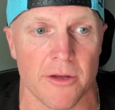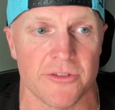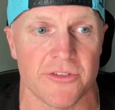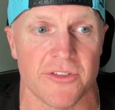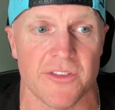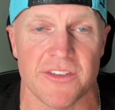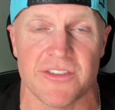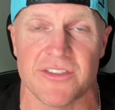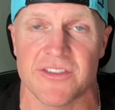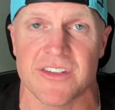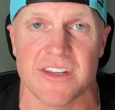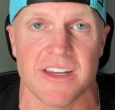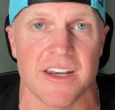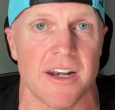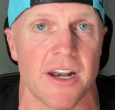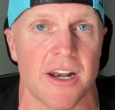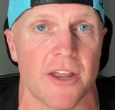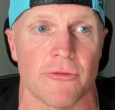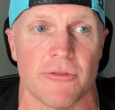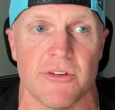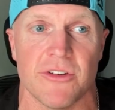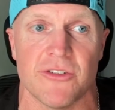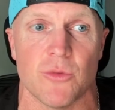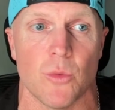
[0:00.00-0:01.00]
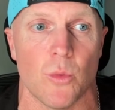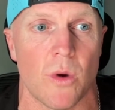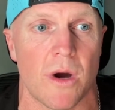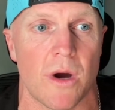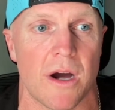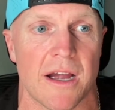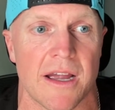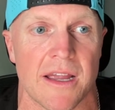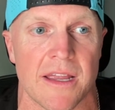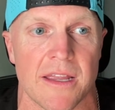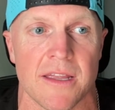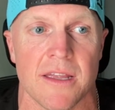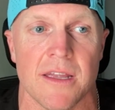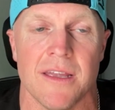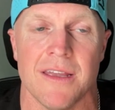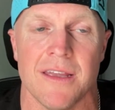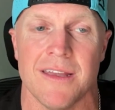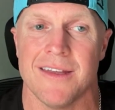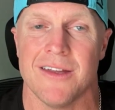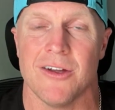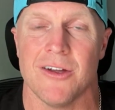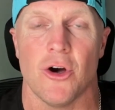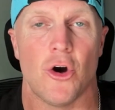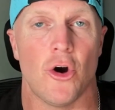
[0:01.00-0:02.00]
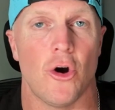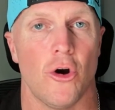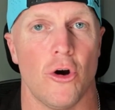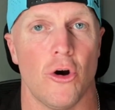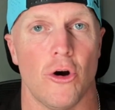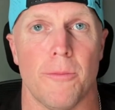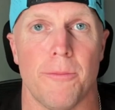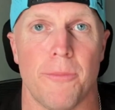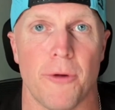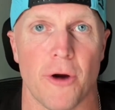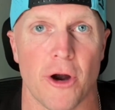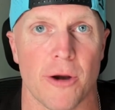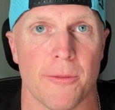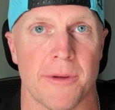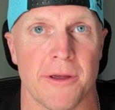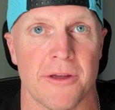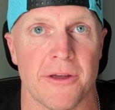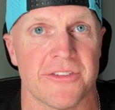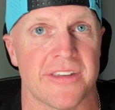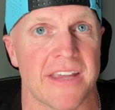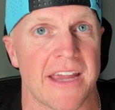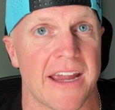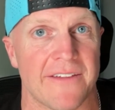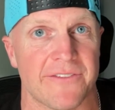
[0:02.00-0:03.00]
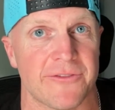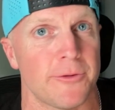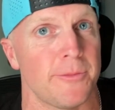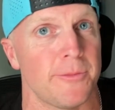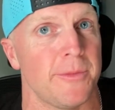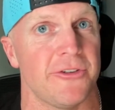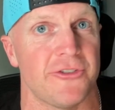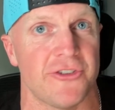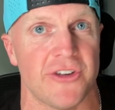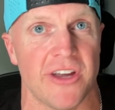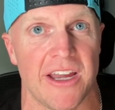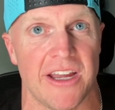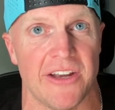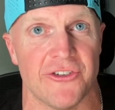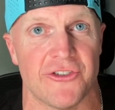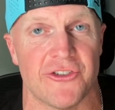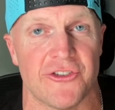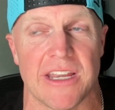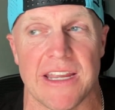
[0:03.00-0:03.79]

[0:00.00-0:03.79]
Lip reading: So this is another reason why all barbells have to be changed,